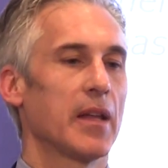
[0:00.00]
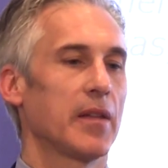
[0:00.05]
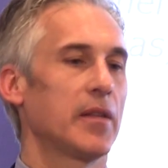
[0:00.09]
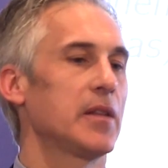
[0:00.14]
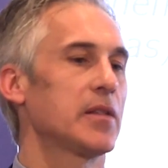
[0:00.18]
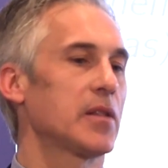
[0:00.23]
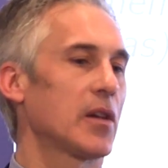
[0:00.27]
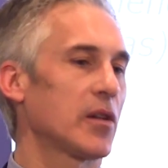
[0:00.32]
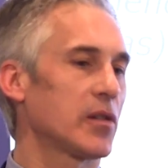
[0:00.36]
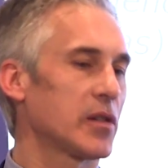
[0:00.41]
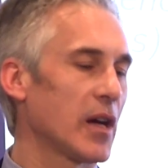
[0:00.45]

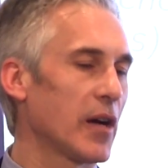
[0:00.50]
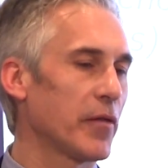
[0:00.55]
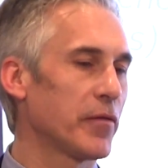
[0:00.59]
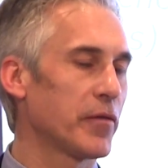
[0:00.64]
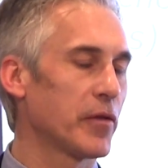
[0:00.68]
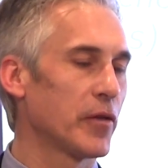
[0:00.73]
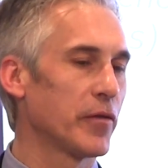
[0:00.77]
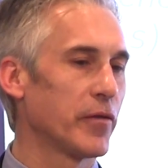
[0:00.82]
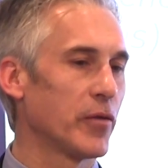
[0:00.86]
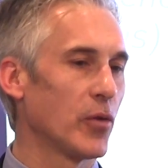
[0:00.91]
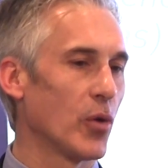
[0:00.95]
These are
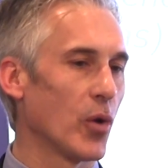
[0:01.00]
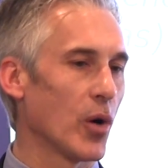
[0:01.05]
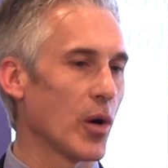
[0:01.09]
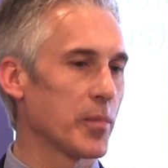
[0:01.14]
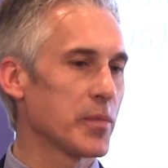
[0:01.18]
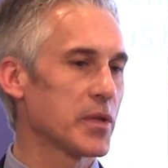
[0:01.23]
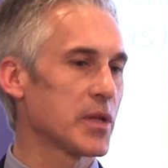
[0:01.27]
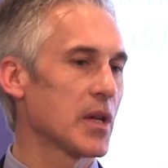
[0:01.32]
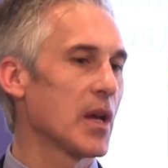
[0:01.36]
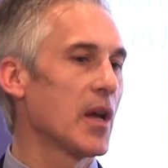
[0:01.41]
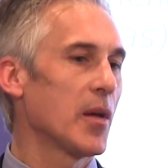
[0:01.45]
tough
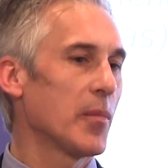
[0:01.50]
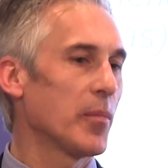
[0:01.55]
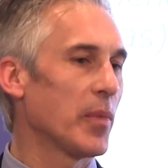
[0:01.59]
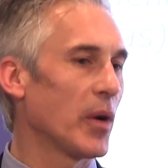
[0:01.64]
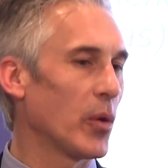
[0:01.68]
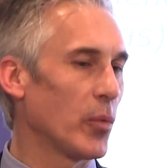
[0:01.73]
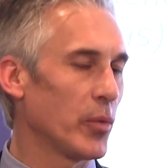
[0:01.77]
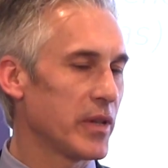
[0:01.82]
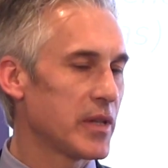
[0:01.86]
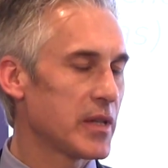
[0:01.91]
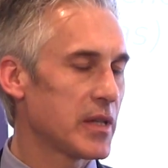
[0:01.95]
reforms,
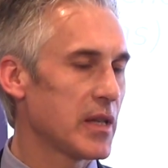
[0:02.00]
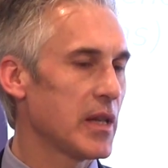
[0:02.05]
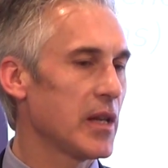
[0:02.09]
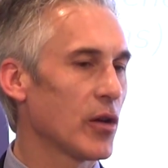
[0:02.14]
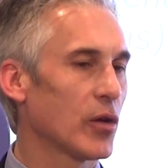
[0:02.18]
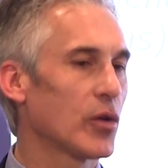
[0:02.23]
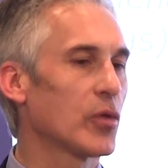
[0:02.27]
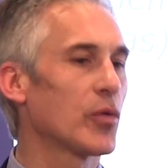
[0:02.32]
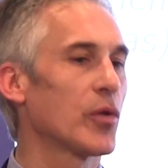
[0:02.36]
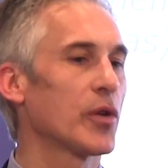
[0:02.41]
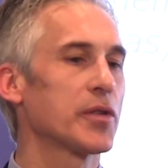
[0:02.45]
but we see
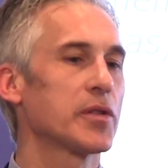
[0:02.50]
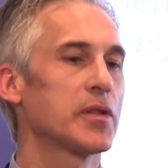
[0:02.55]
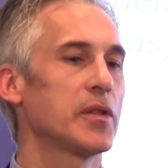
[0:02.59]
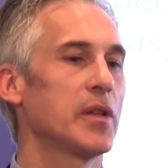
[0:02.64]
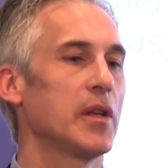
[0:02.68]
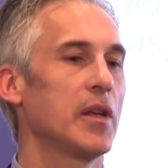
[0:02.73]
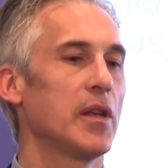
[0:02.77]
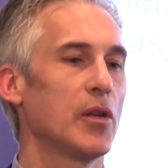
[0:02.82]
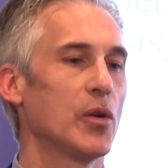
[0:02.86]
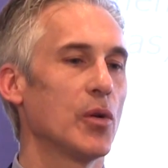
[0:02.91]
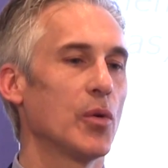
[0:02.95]
across
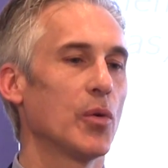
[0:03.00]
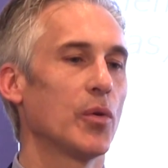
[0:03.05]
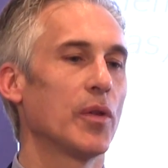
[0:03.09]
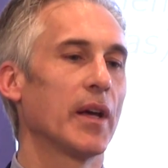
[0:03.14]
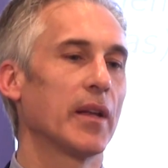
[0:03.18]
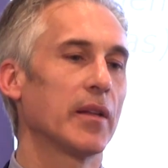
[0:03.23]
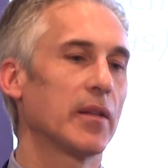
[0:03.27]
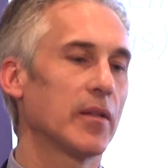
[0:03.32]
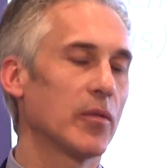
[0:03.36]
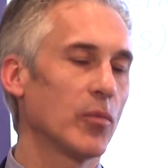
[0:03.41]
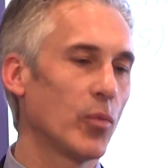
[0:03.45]
the EU
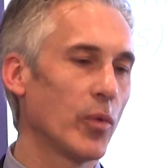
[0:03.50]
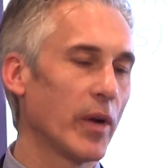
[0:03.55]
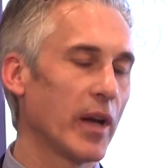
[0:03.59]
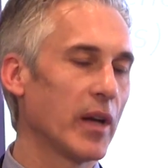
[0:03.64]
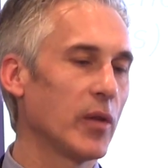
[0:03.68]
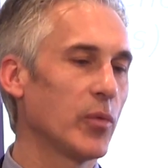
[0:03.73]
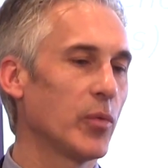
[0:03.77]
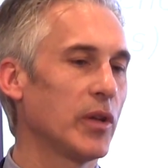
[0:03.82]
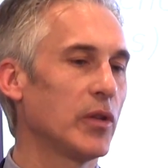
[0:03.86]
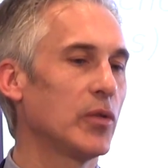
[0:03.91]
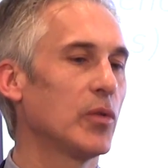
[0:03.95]
that
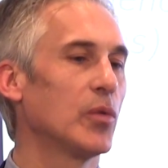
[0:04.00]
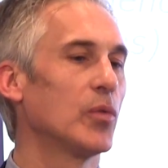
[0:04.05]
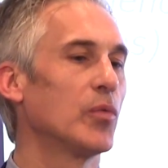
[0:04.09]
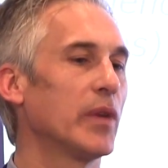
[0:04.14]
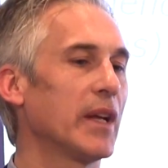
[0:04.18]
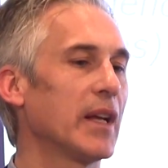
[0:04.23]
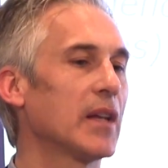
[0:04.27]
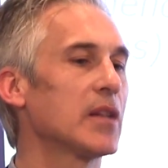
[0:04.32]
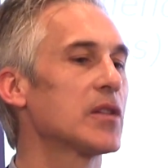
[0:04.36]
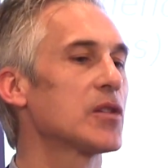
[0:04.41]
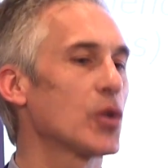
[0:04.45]
when we do
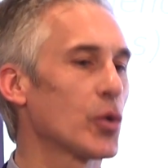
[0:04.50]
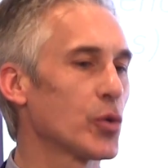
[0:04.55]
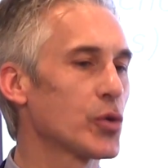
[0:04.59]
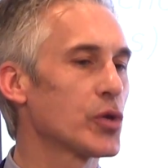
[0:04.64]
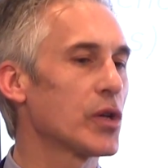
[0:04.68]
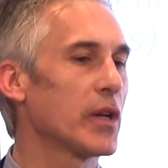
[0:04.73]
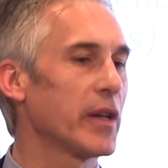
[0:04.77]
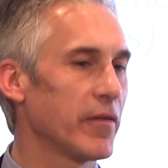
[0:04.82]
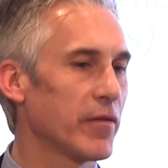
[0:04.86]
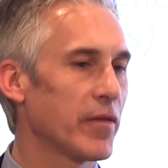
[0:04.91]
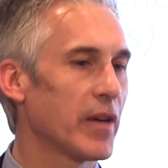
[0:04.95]
real
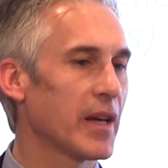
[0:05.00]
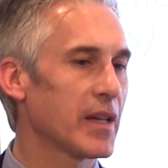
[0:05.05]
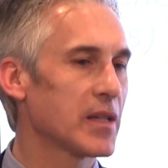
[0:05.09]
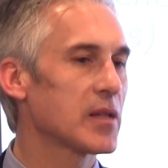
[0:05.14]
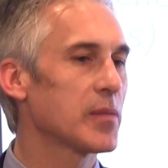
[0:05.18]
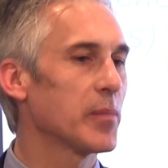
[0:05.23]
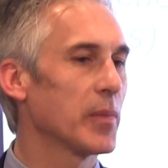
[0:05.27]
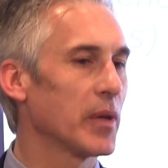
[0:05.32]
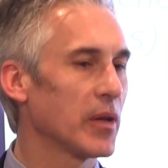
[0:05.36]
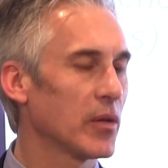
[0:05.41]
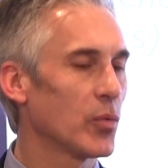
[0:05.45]
social
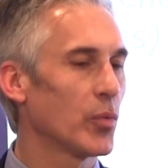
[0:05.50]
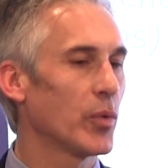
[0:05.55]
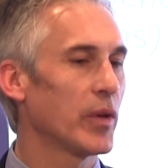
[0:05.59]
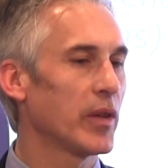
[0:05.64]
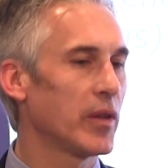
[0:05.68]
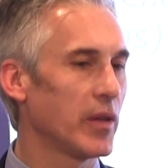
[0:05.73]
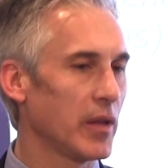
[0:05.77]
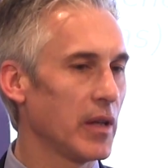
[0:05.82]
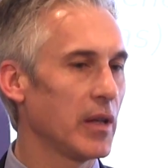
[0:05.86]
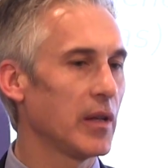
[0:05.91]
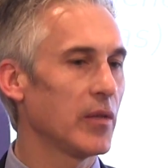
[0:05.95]
investment
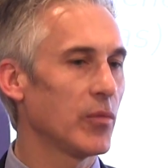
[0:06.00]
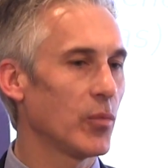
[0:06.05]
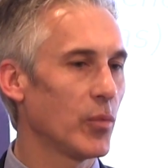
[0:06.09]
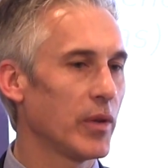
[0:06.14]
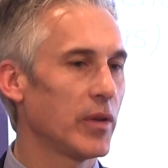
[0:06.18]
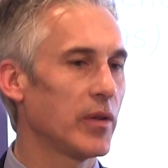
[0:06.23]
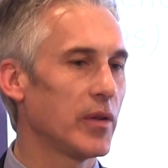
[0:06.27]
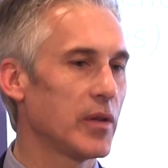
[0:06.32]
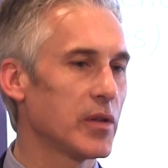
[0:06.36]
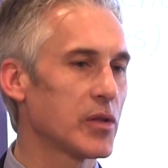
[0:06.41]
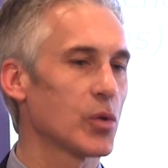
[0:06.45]
with
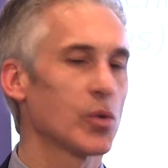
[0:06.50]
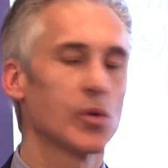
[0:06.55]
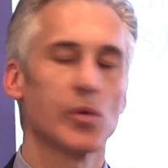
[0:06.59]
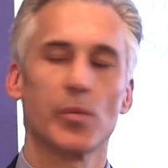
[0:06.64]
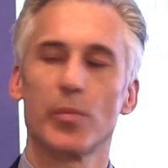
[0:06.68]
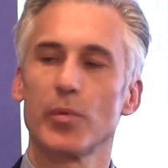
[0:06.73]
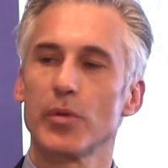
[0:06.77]
the social